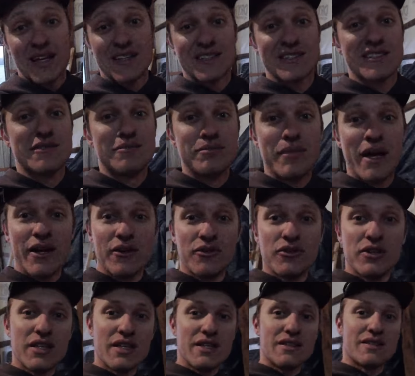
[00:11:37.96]
as the
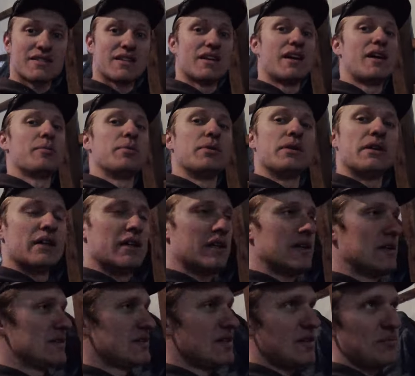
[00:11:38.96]
metal heats up,
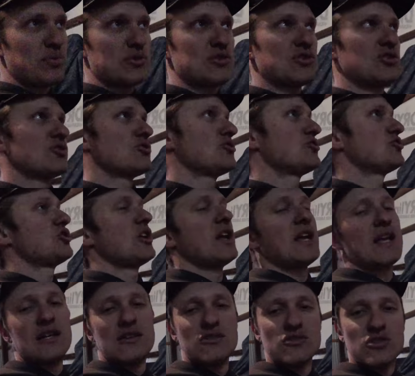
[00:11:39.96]
temperatures
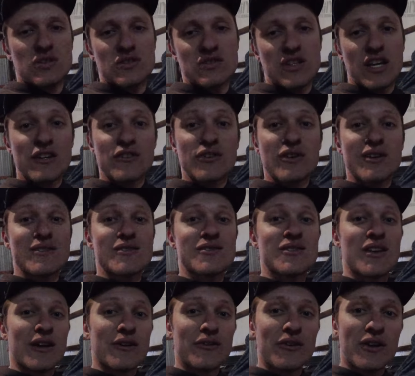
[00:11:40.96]
change, etc.,
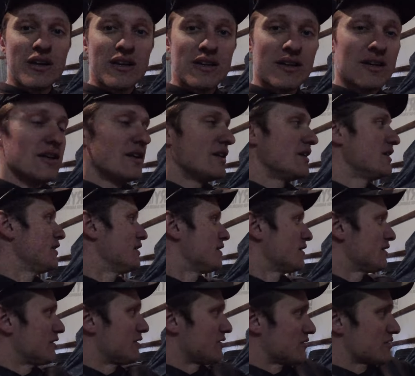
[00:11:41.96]
etc.,
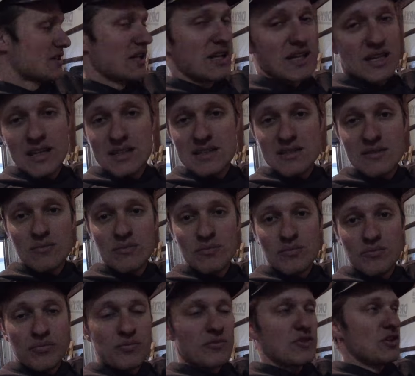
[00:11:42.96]
there's going to get
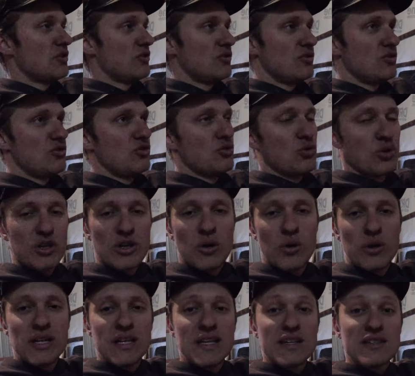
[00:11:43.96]
some you're
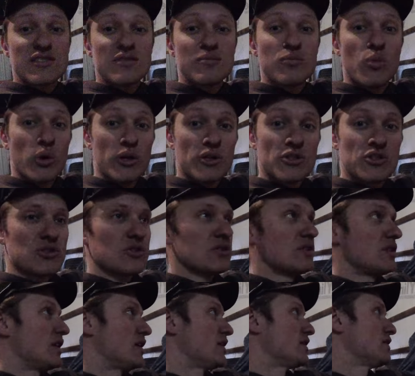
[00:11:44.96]
going to get some moisture
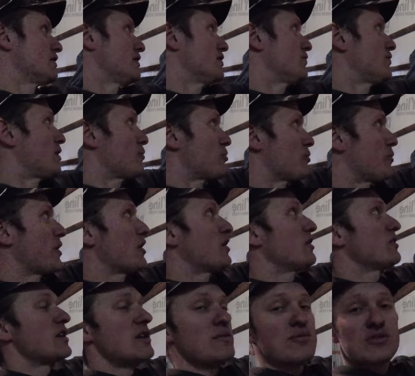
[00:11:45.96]
in there. The vapor
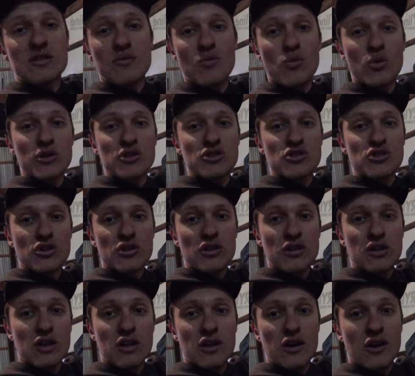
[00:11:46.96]
barrier keeps the
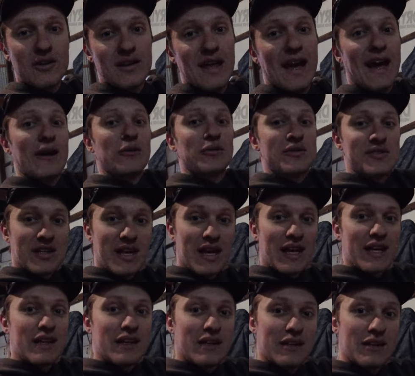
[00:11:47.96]
moisture on the
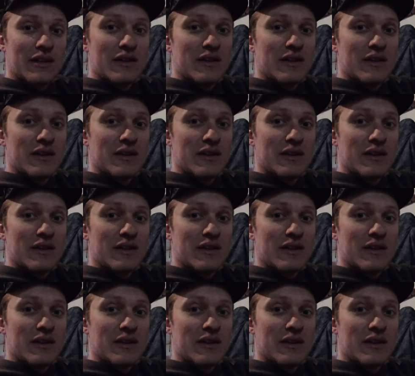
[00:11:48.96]
outside